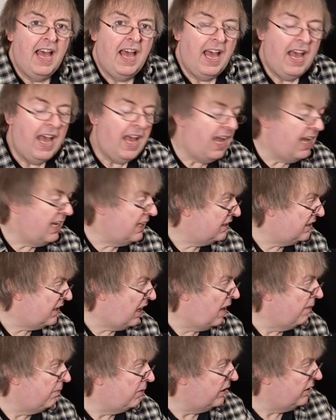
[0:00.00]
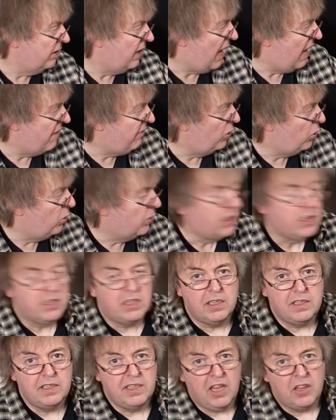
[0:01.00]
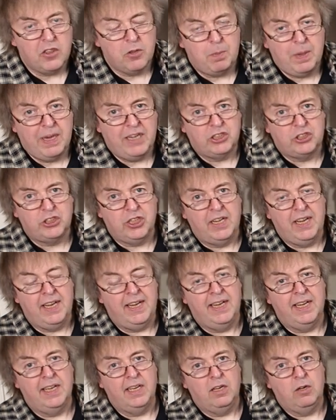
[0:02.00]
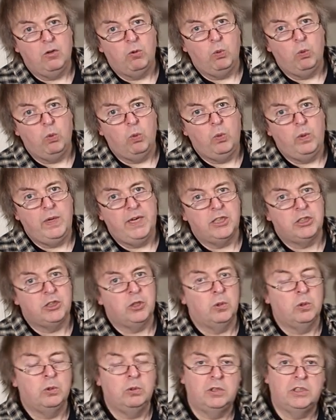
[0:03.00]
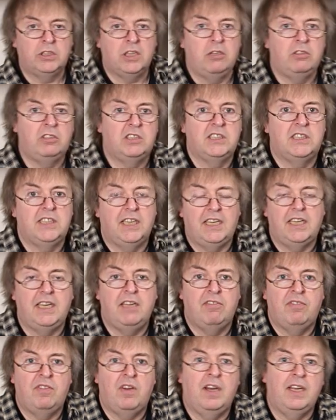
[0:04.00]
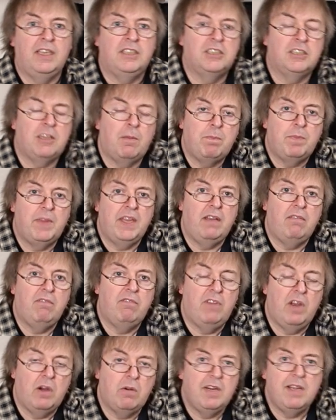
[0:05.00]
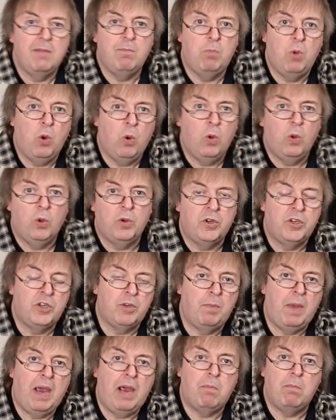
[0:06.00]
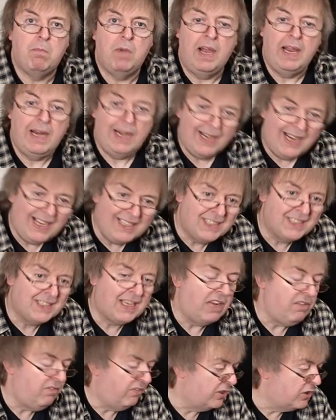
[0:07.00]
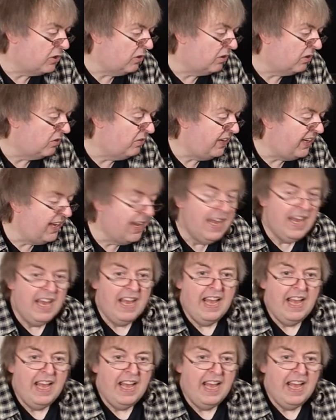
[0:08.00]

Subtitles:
And I'm going to have a look at another picture here, which also signifies something very important about my landscape photography,